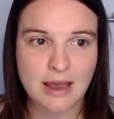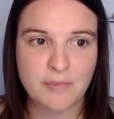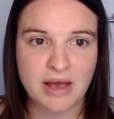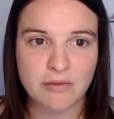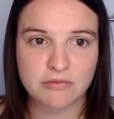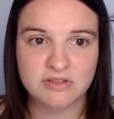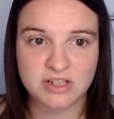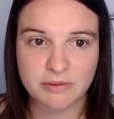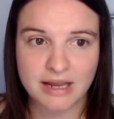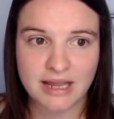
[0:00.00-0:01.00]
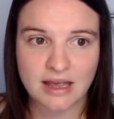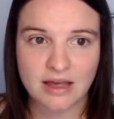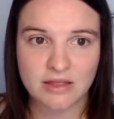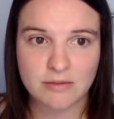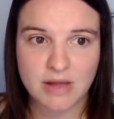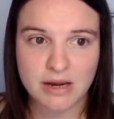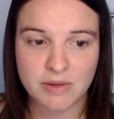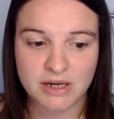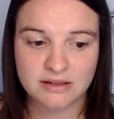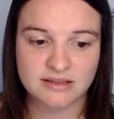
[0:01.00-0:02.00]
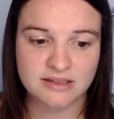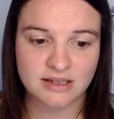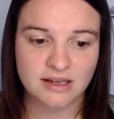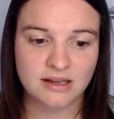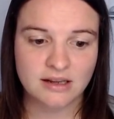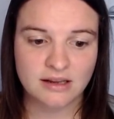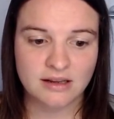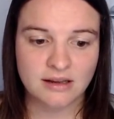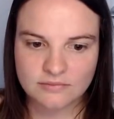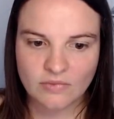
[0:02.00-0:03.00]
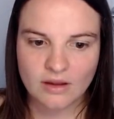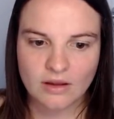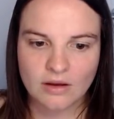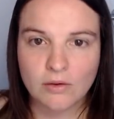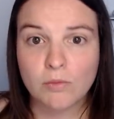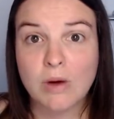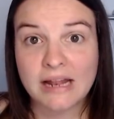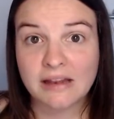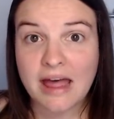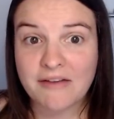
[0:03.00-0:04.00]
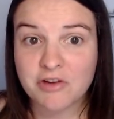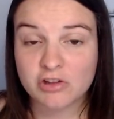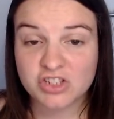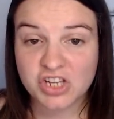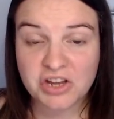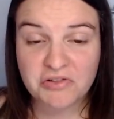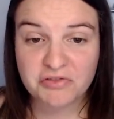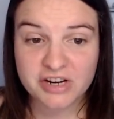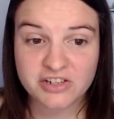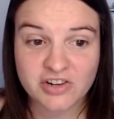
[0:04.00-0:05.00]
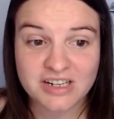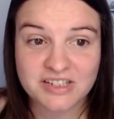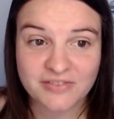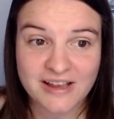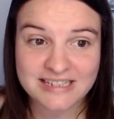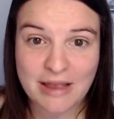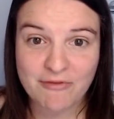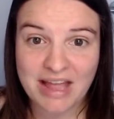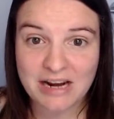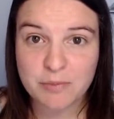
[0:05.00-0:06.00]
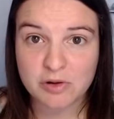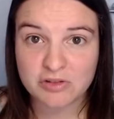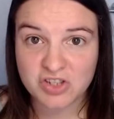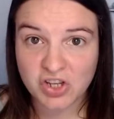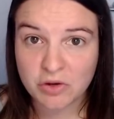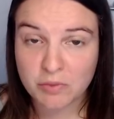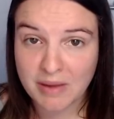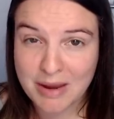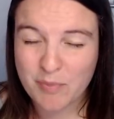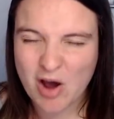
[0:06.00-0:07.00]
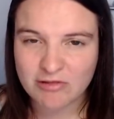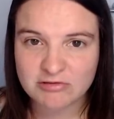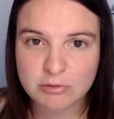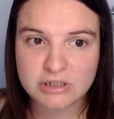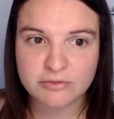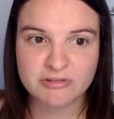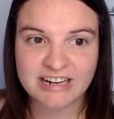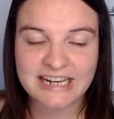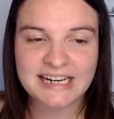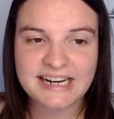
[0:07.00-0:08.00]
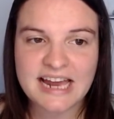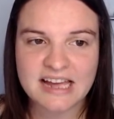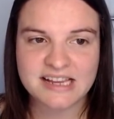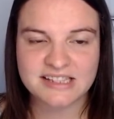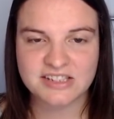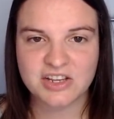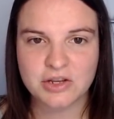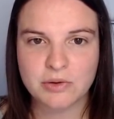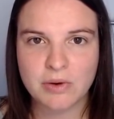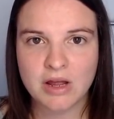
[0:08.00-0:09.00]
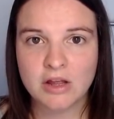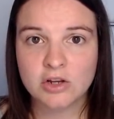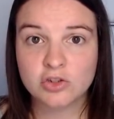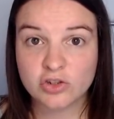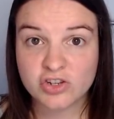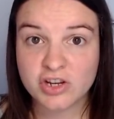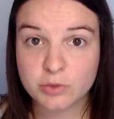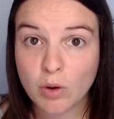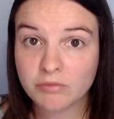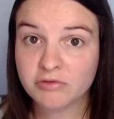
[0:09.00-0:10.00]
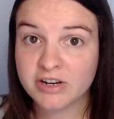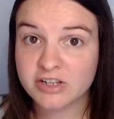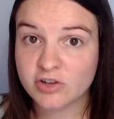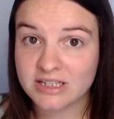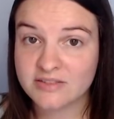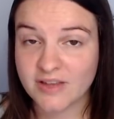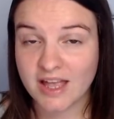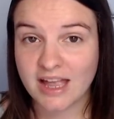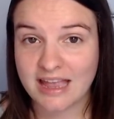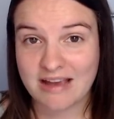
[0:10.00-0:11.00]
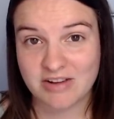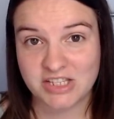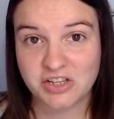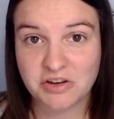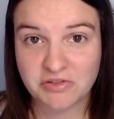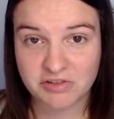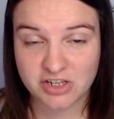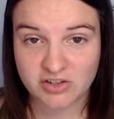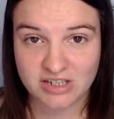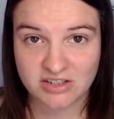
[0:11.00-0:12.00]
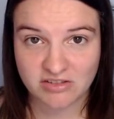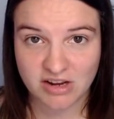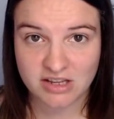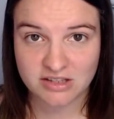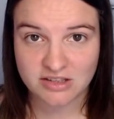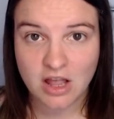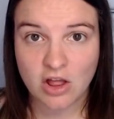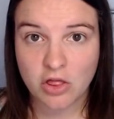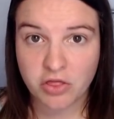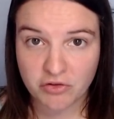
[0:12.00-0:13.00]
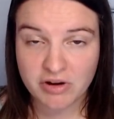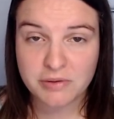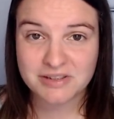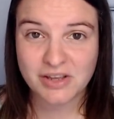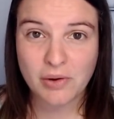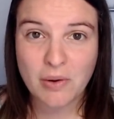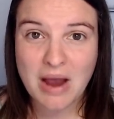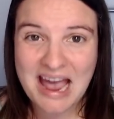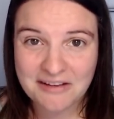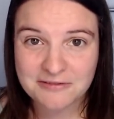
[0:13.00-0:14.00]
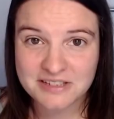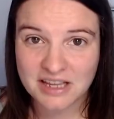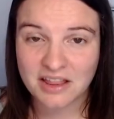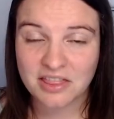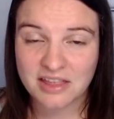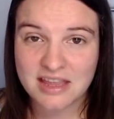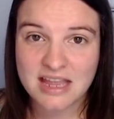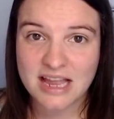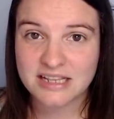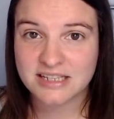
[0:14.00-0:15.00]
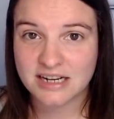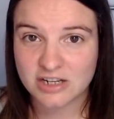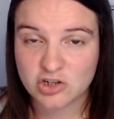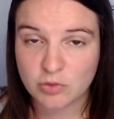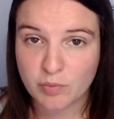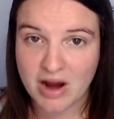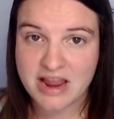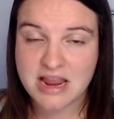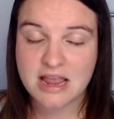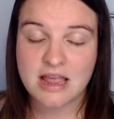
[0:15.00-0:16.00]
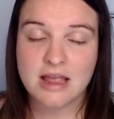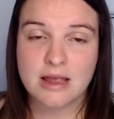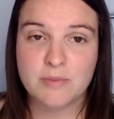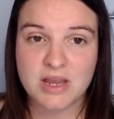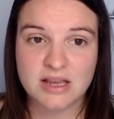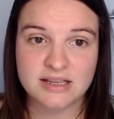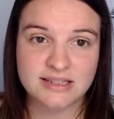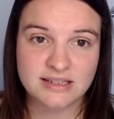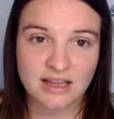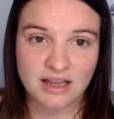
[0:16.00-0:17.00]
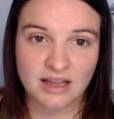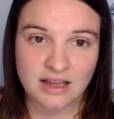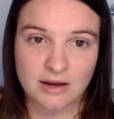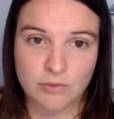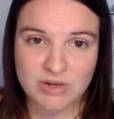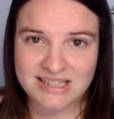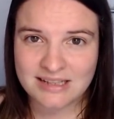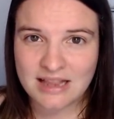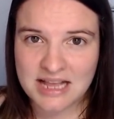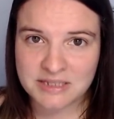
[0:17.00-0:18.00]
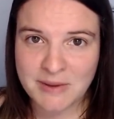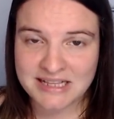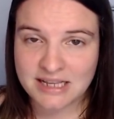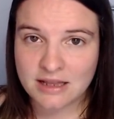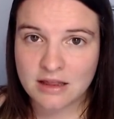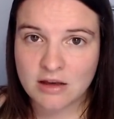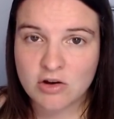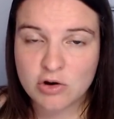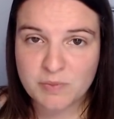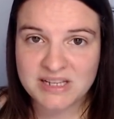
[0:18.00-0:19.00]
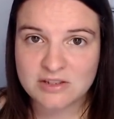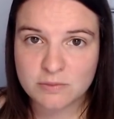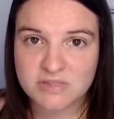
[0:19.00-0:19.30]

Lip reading: about doing at the moment? Well, I've got 2 free transfers available to me, but I would really like to just use 1 free transfer and carry 2 free transfers through to after the international break, because we're still expecting that there could be some